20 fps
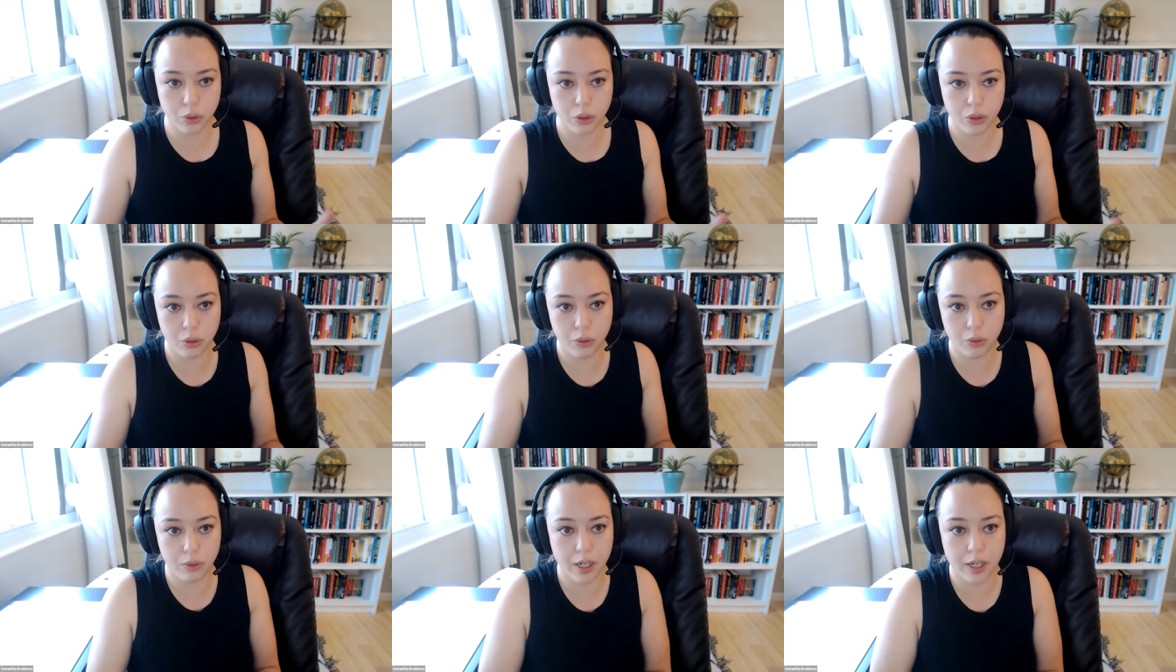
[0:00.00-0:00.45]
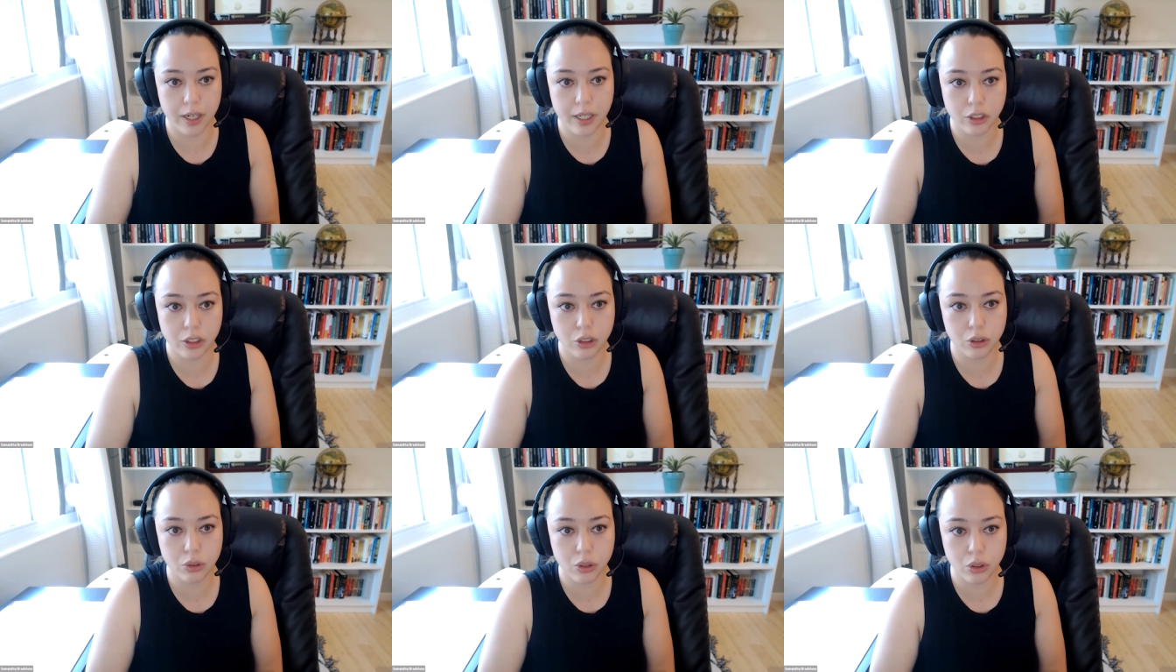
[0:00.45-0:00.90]
to
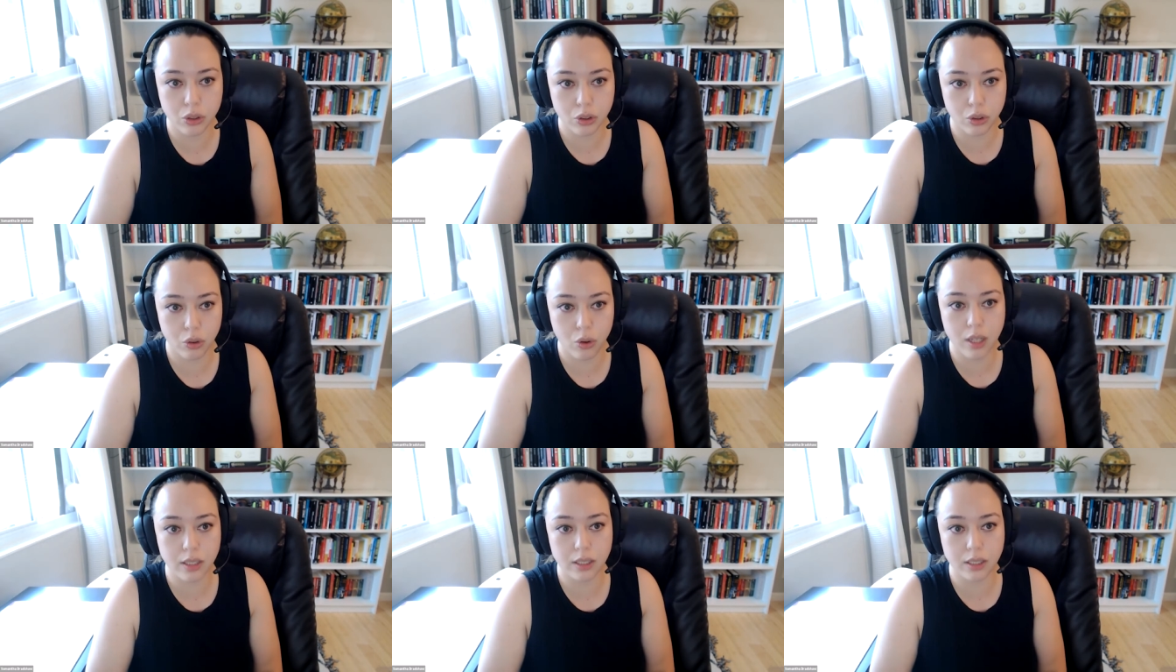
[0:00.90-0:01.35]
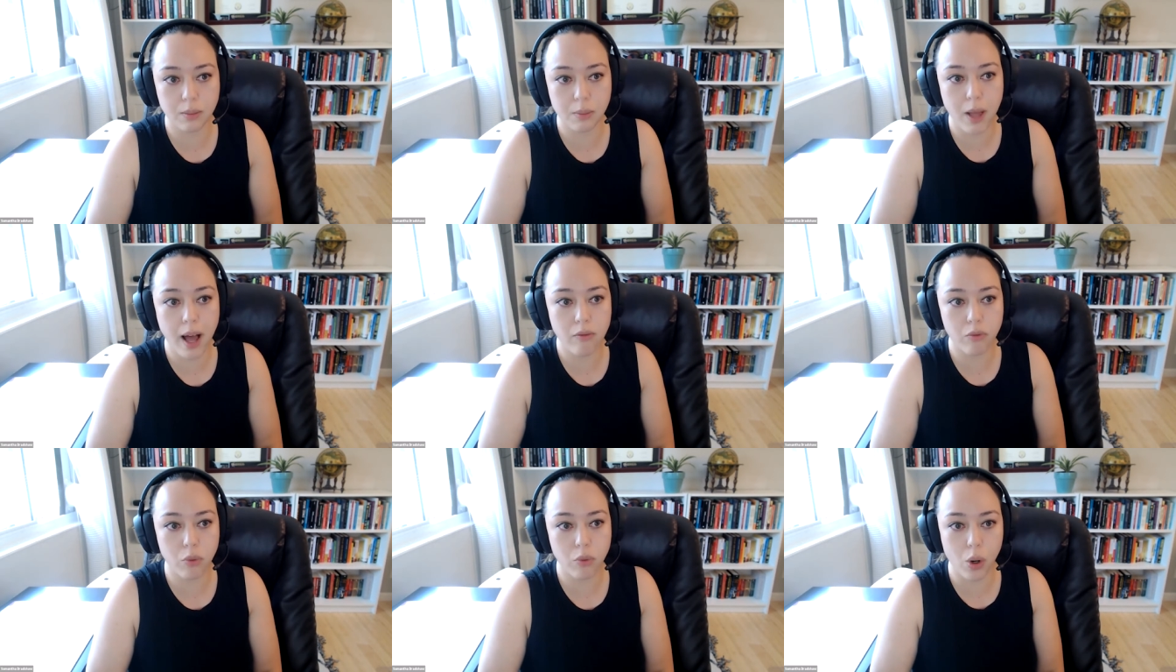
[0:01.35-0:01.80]
various users across the
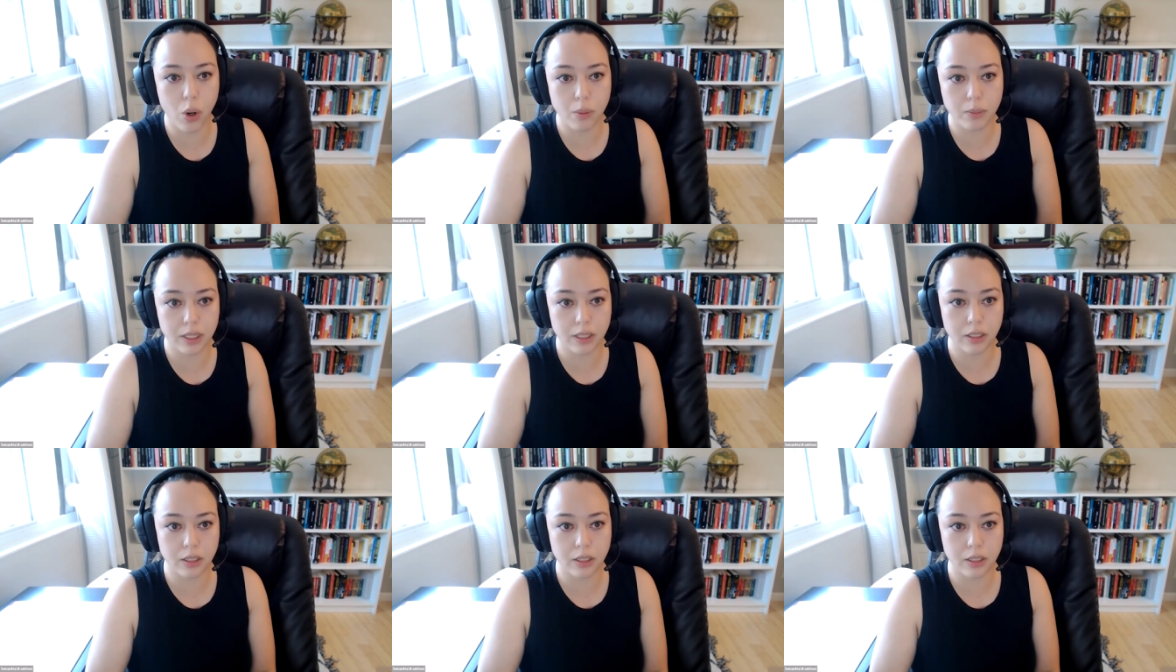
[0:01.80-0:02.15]
platforms.